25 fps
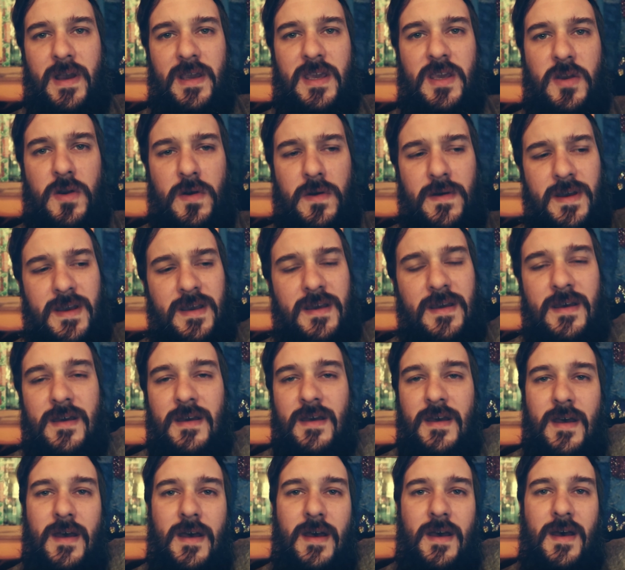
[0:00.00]
my Keurig
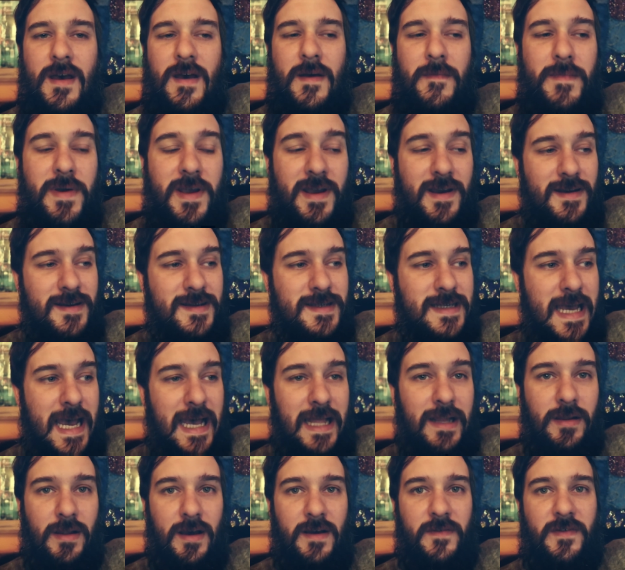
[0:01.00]
because
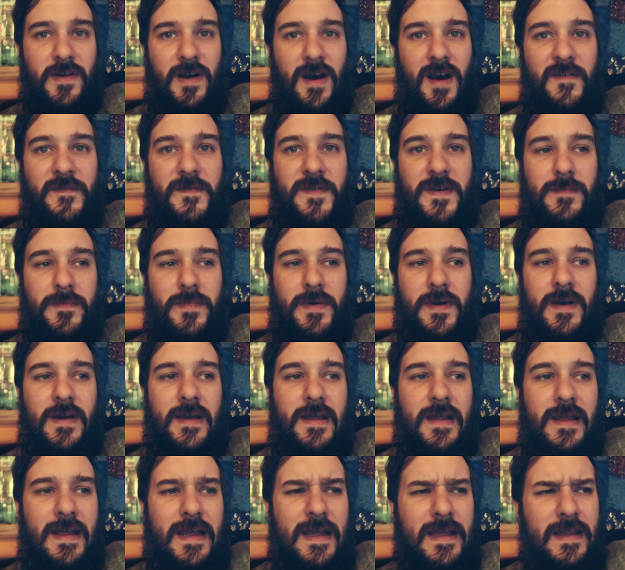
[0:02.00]
I love coffee,
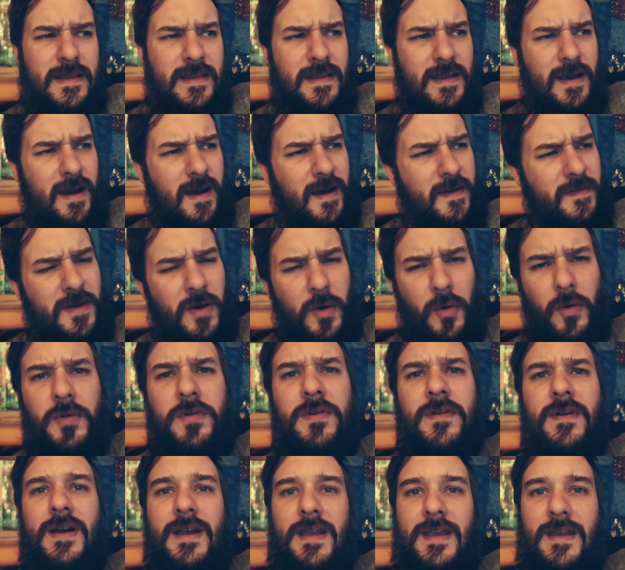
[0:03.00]
but uh, the
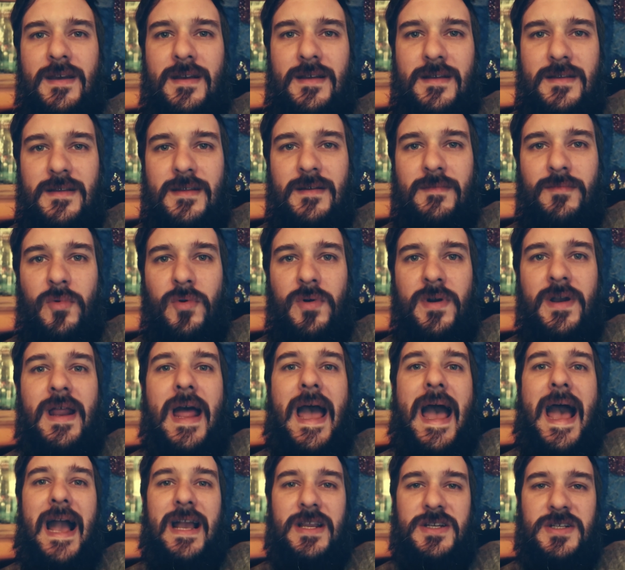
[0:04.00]
older I get, the more
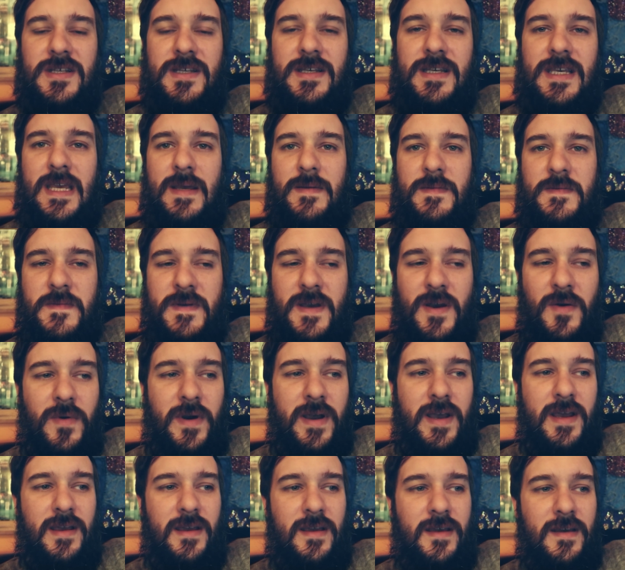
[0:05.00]
it actually keeps me
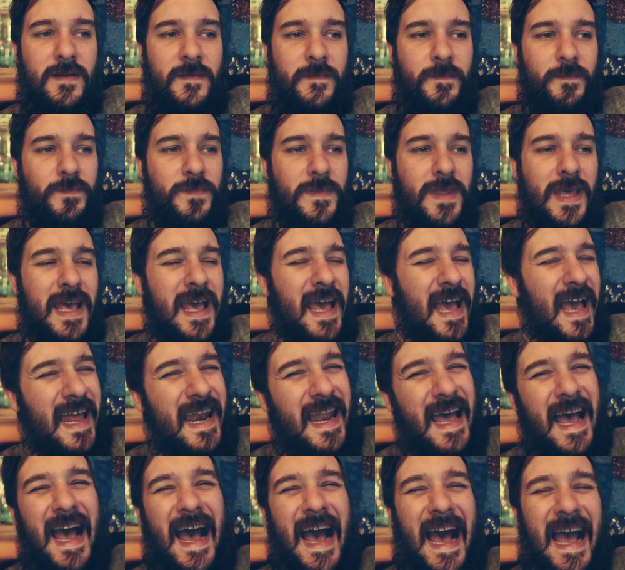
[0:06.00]
awake.
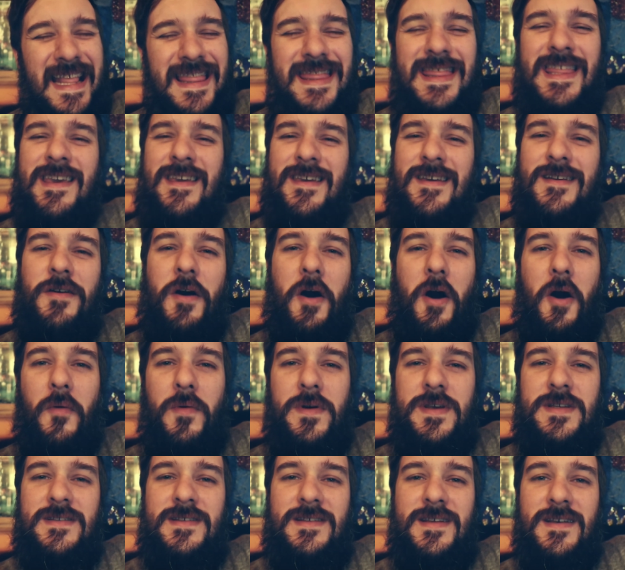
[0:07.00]
And I think it
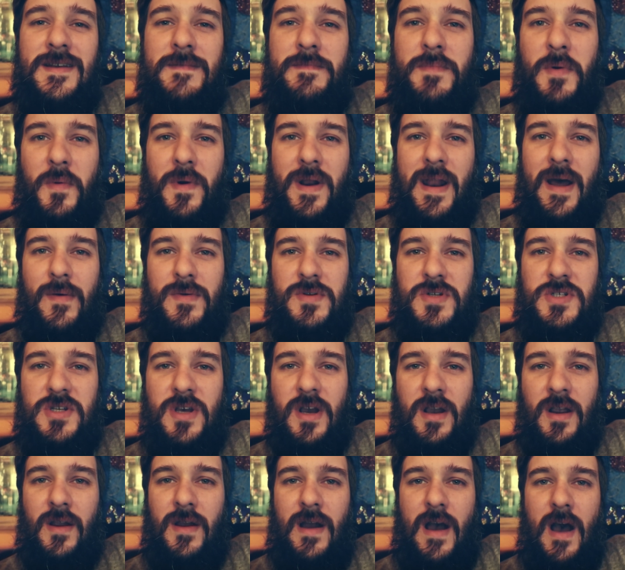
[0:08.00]
always did, but when I was
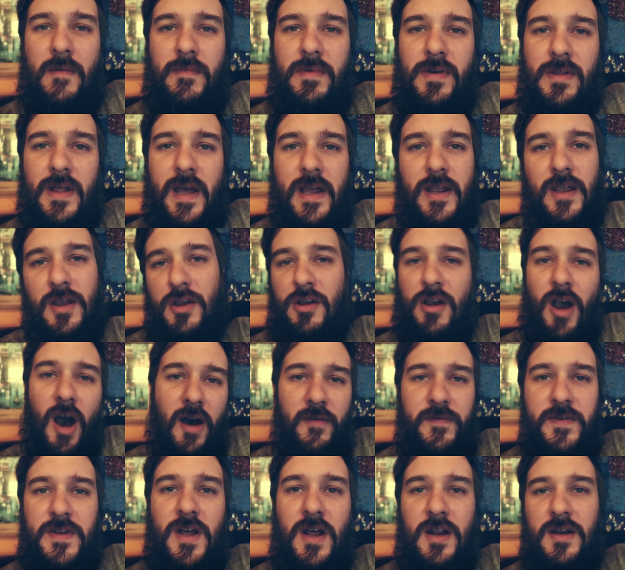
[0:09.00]
younger, I'd be like,
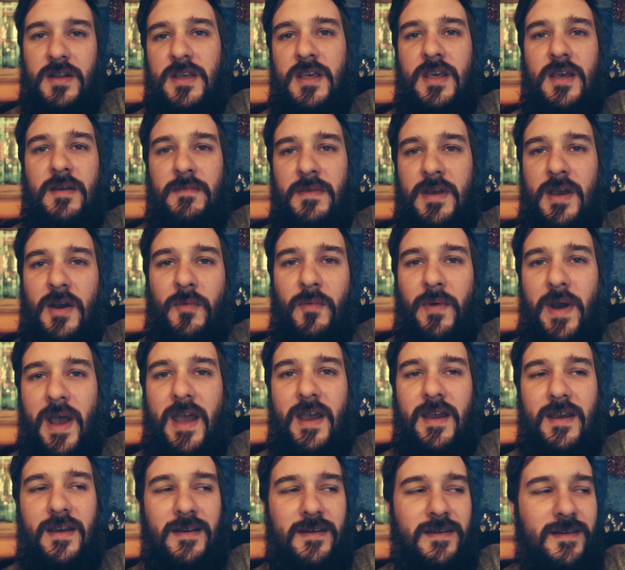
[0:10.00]
coffee doesn't keep me
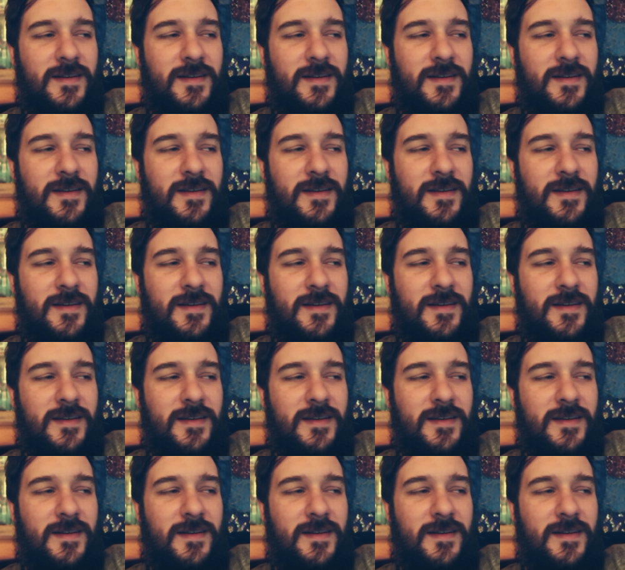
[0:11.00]
awake.